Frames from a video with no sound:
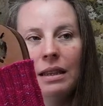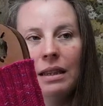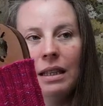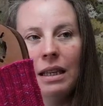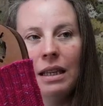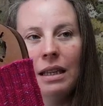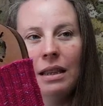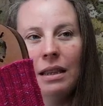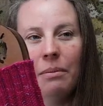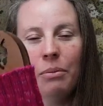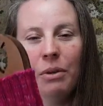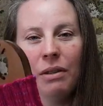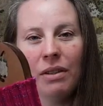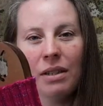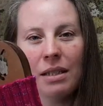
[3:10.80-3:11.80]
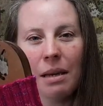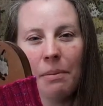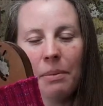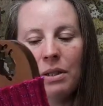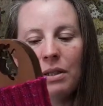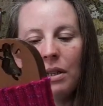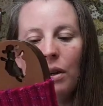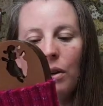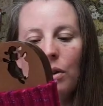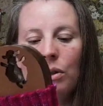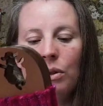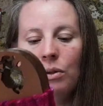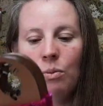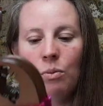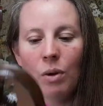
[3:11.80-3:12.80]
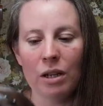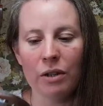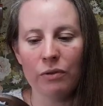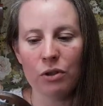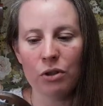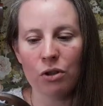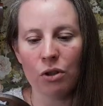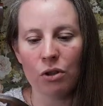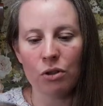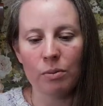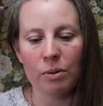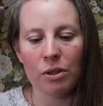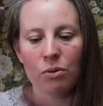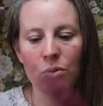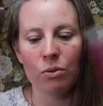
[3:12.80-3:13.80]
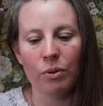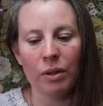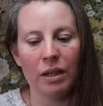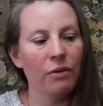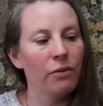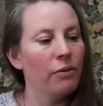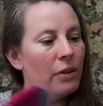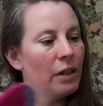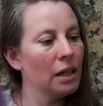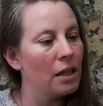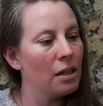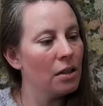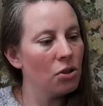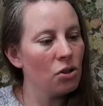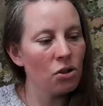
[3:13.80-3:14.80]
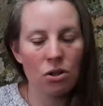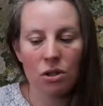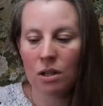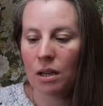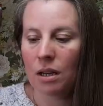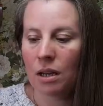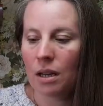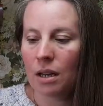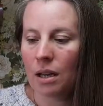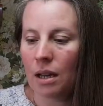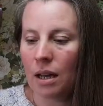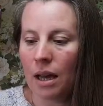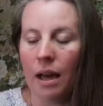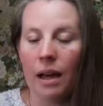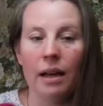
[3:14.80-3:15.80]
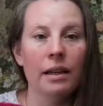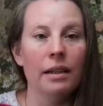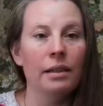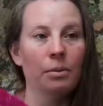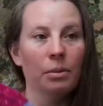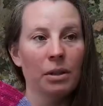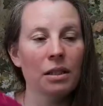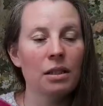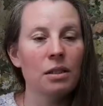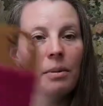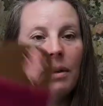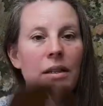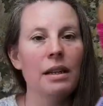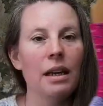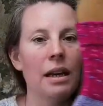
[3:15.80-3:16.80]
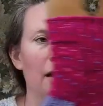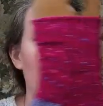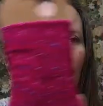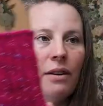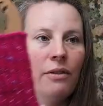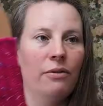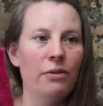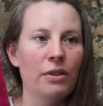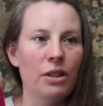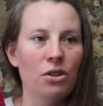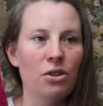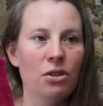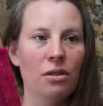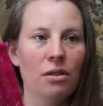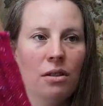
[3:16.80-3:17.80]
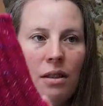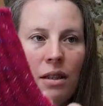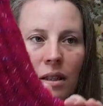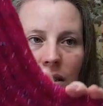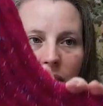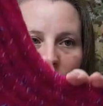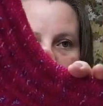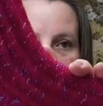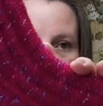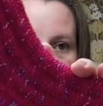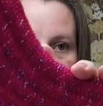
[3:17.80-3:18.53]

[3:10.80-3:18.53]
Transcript: In the previous episode, one of the socks was already finished, and it was this one, and I finished the second